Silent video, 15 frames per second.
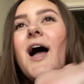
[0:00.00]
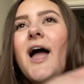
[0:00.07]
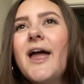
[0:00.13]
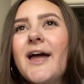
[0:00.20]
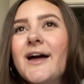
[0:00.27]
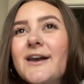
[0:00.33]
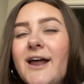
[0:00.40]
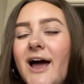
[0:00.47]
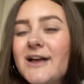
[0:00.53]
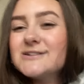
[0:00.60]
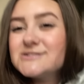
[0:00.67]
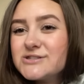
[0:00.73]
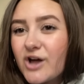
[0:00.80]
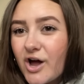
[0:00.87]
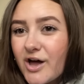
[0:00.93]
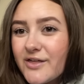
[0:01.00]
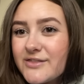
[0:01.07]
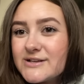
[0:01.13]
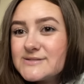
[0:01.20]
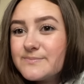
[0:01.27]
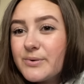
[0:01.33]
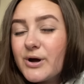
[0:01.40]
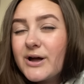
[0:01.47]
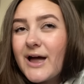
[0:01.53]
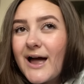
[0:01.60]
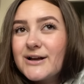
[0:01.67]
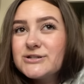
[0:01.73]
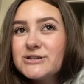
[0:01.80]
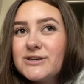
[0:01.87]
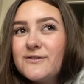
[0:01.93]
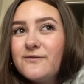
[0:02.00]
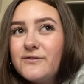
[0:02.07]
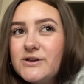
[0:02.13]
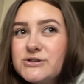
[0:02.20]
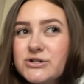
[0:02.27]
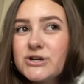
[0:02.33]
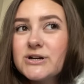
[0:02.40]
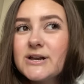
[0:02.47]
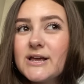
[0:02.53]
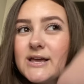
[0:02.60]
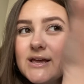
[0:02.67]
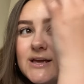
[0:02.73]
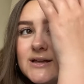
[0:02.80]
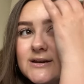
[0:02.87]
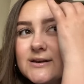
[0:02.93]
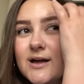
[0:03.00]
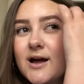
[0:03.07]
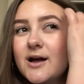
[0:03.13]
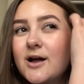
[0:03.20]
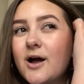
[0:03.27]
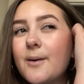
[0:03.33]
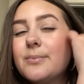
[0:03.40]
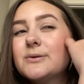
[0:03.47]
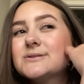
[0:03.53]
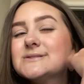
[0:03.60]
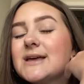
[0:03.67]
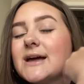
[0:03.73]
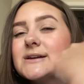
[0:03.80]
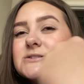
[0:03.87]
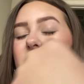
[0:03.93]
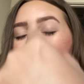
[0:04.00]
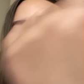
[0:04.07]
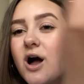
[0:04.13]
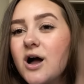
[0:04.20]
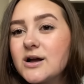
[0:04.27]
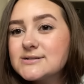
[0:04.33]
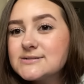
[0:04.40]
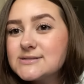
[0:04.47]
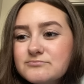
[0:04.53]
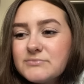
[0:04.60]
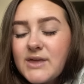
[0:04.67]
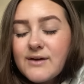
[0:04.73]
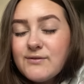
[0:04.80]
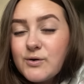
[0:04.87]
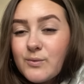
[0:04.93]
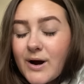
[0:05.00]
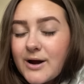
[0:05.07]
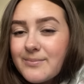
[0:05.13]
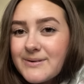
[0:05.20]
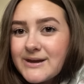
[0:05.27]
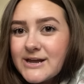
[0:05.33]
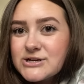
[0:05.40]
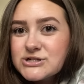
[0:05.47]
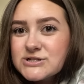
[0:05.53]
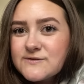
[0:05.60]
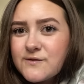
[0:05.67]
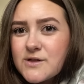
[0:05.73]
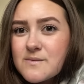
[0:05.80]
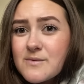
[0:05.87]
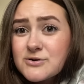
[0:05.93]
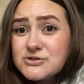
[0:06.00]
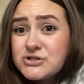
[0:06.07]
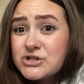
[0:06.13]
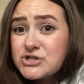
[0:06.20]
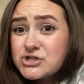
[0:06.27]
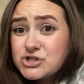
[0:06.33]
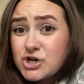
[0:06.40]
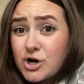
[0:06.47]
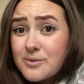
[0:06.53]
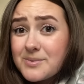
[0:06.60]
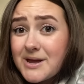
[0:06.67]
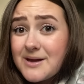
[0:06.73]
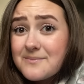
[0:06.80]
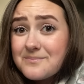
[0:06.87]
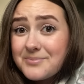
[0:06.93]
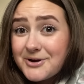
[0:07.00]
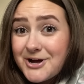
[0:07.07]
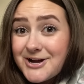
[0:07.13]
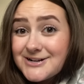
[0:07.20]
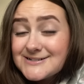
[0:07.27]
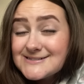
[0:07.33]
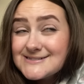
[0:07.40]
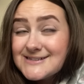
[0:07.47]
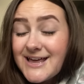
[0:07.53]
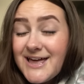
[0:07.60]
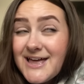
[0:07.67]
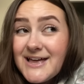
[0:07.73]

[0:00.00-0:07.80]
And I saw this book actually featured in a couple TikToks giving recommendations for the most disturbing books.